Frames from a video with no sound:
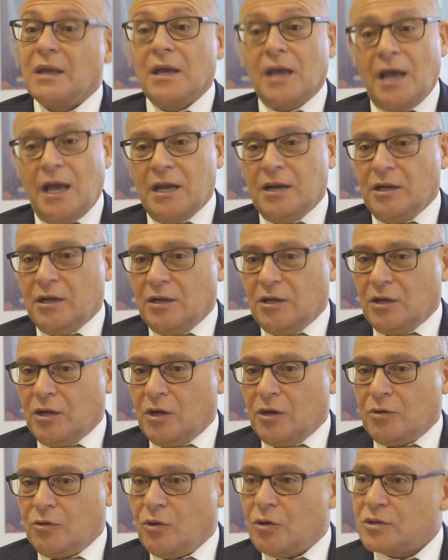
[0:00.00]
And
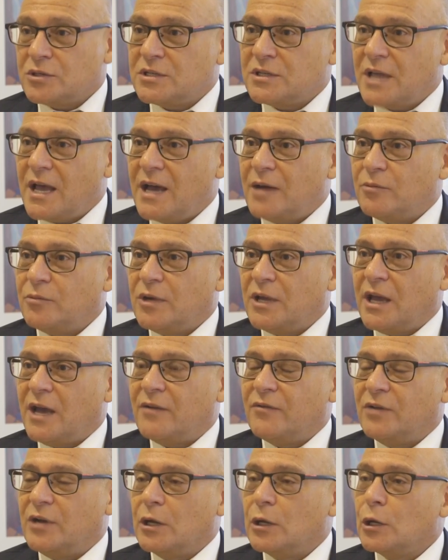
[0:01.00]
across that, we
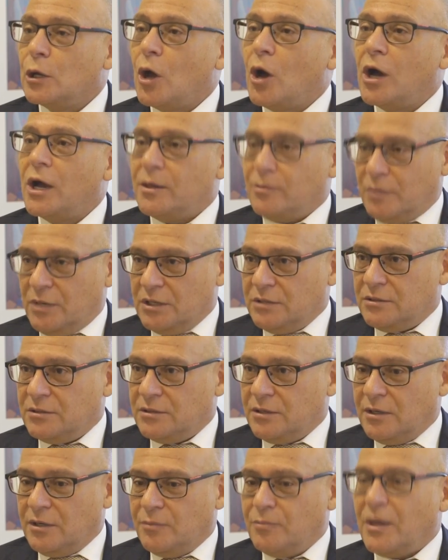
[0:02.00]
have an alignment,
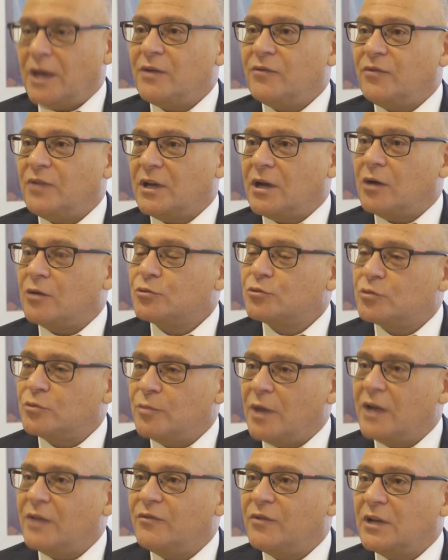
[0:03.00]
a mafic,
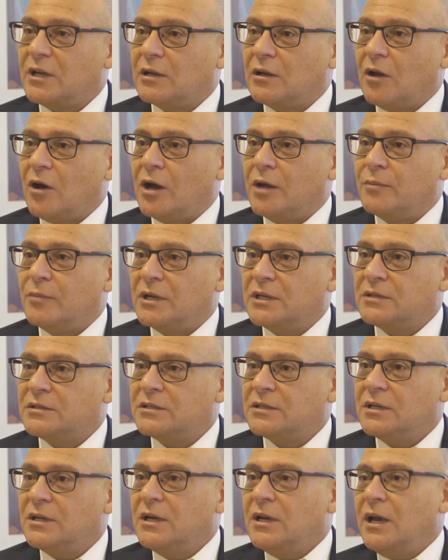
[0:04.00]
ultramafic alignment.
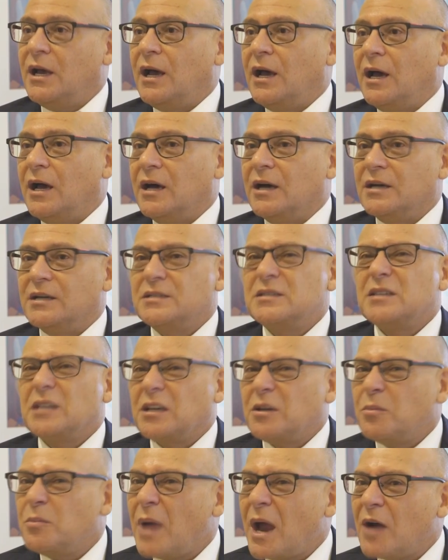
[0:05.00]
It's the
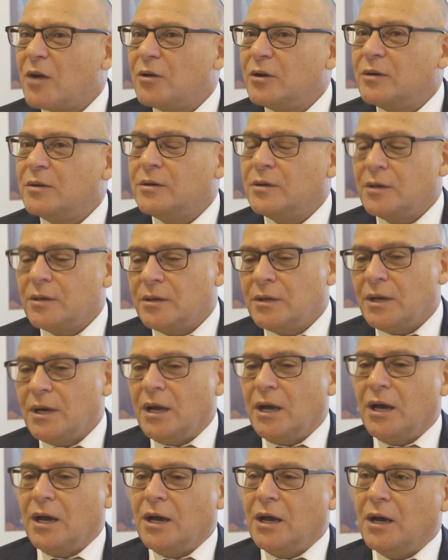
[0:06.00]
Cabaran
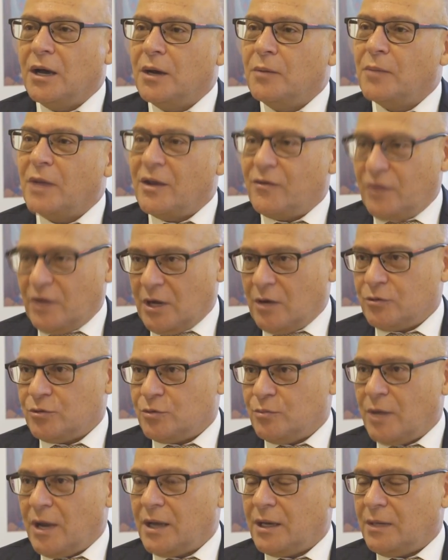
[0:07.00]
mafic,
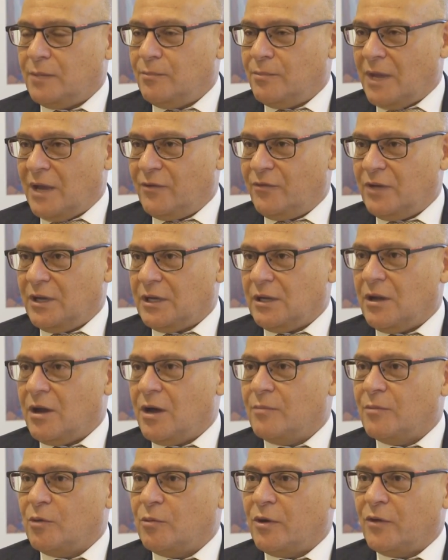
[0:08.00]
ultramafic
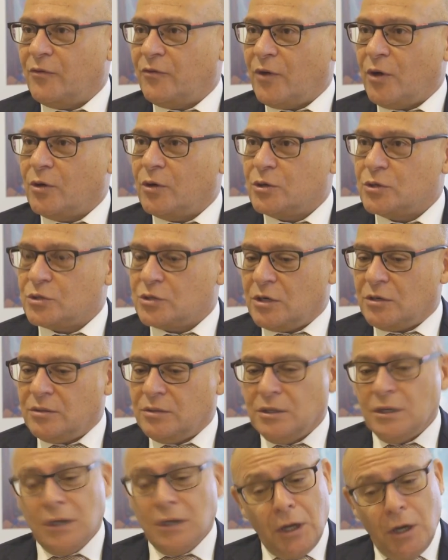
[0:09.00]
alignment we're focused on,
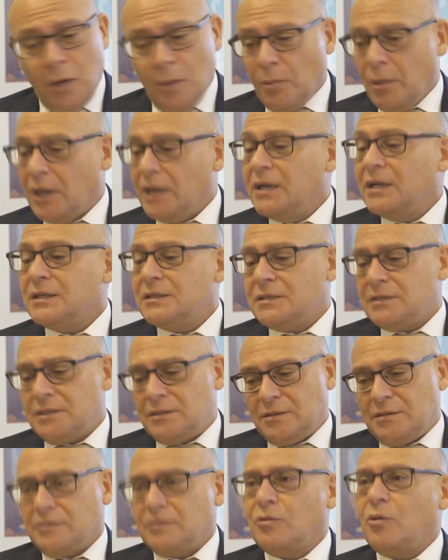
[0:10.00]
but
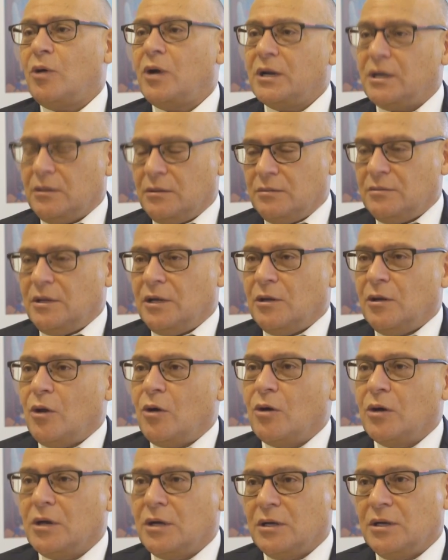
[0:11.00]
it's quite a
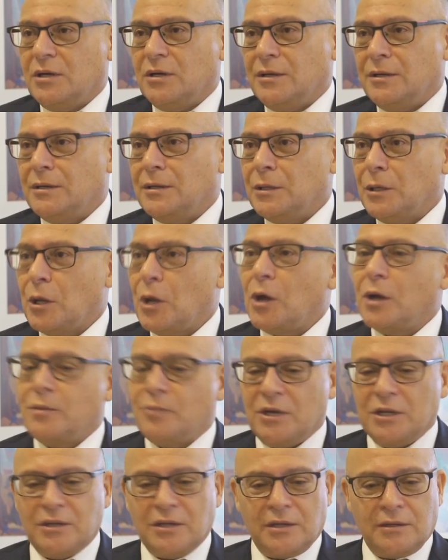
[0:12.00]
long
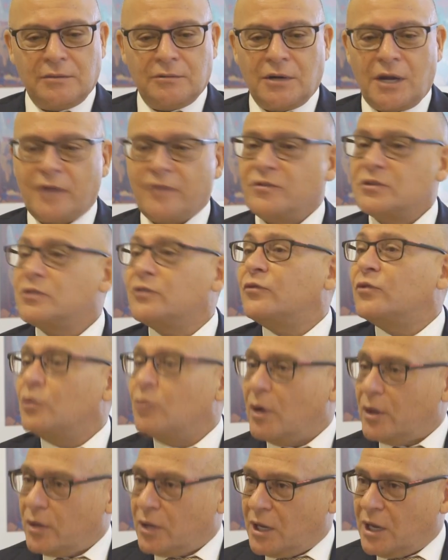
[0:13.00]
alignment that covers a few
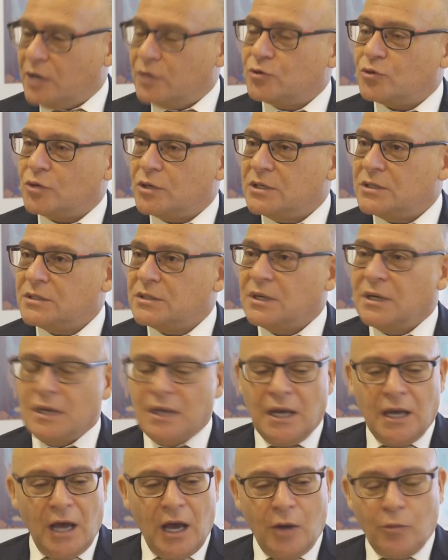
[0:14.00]
other countries.
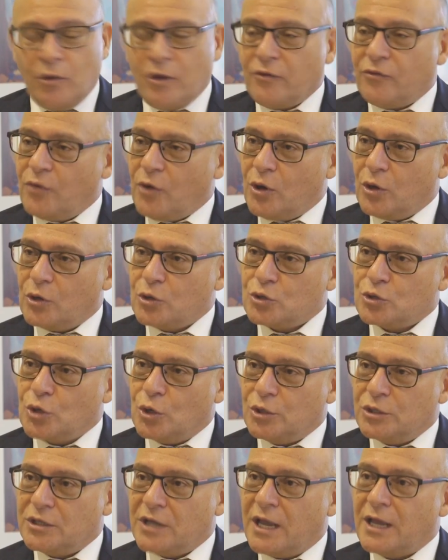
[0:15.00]
We're focused
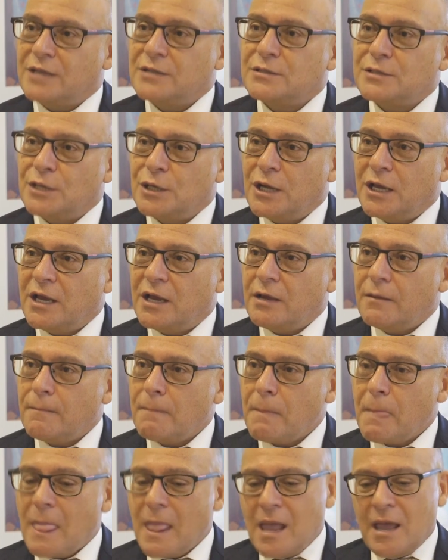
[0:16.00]
on Tanzania,
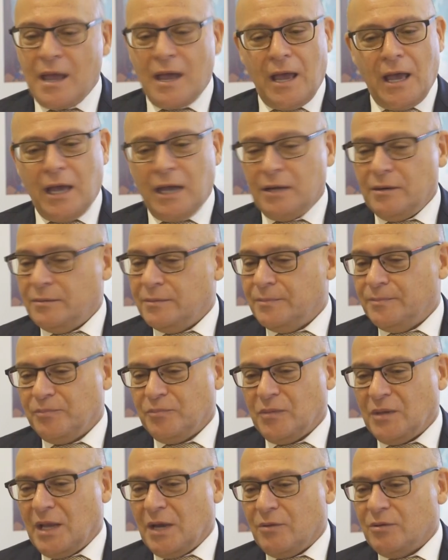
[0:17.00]
and
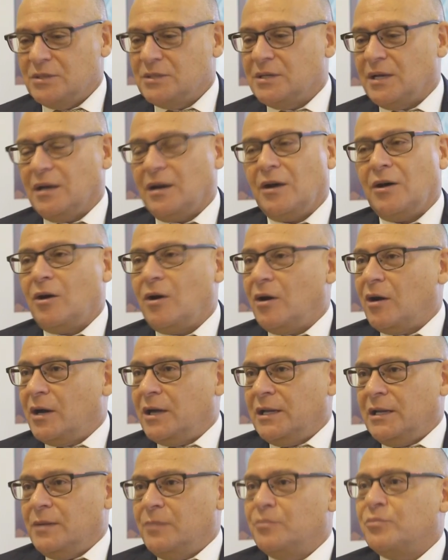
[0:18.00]
there is a
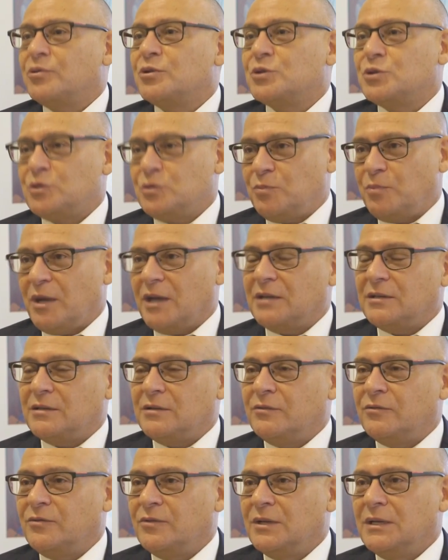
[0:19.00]
highly
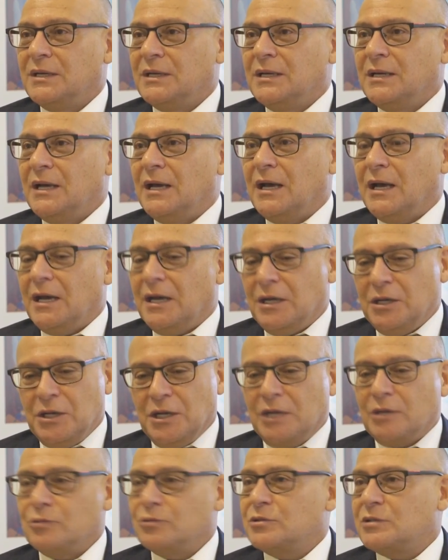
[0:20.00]
prospective
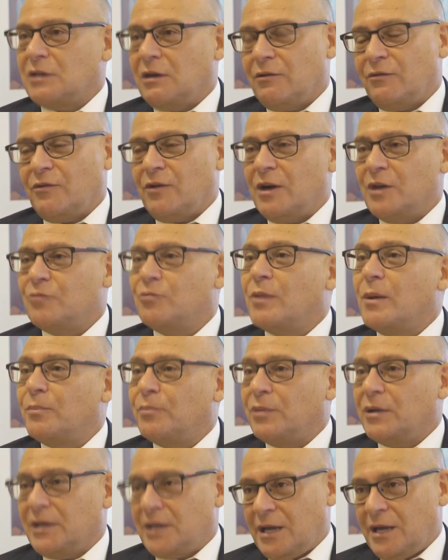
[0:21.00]
nickel sulphide
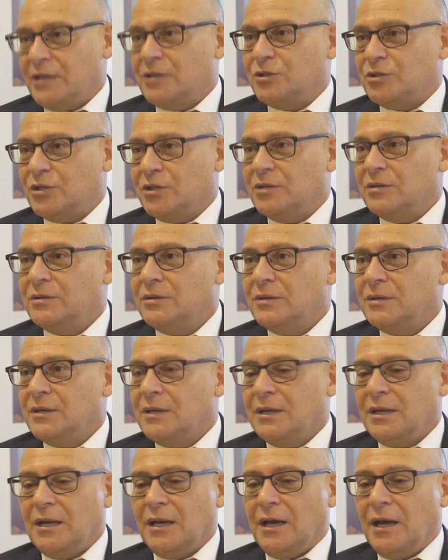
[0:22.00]
replication
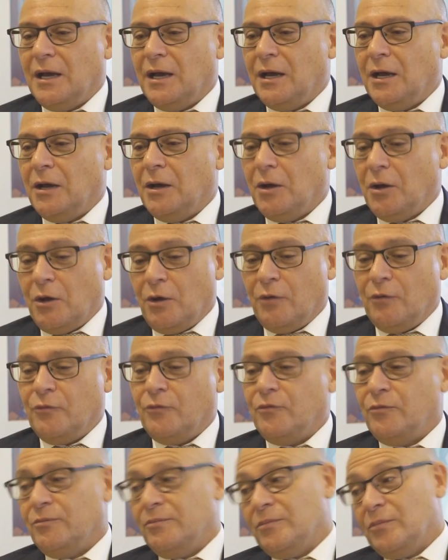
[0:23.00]
of
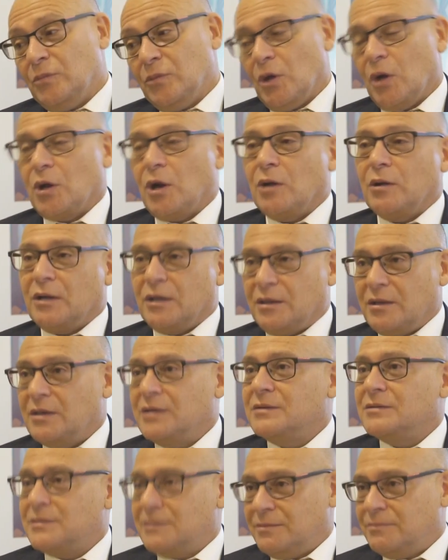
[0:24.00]
not only
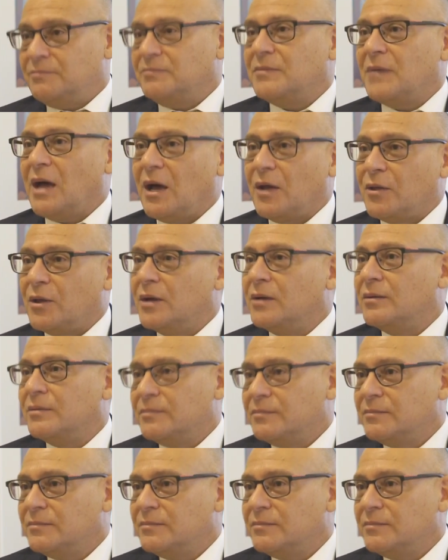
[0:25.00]
these other